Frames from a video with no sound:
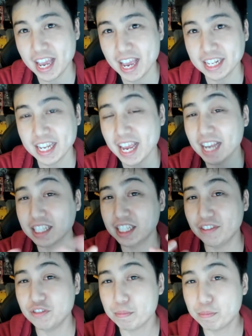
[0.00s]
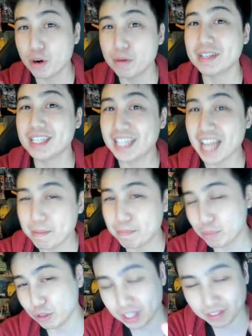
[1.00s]
And they actually give you permanent
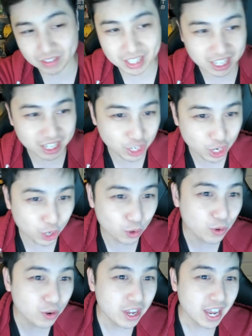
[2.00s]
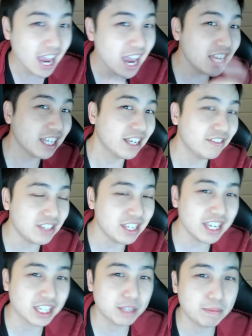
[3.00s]
stat boost if you didn't know, and it gives
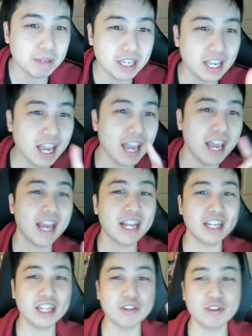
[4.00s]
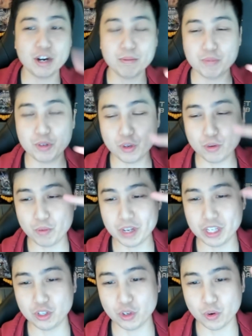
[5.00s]
EXP, and it'll help you
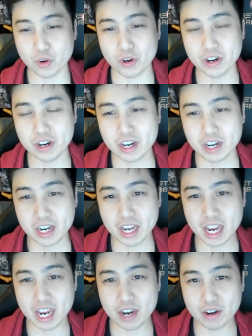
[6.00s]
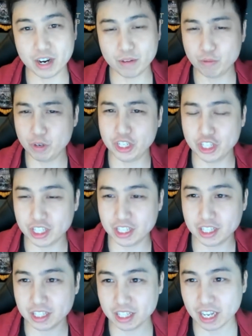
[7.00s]
with your uh,
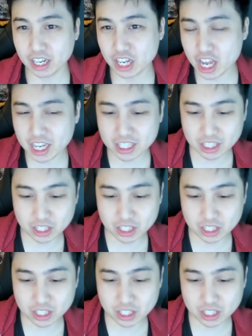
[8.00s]
region unlock.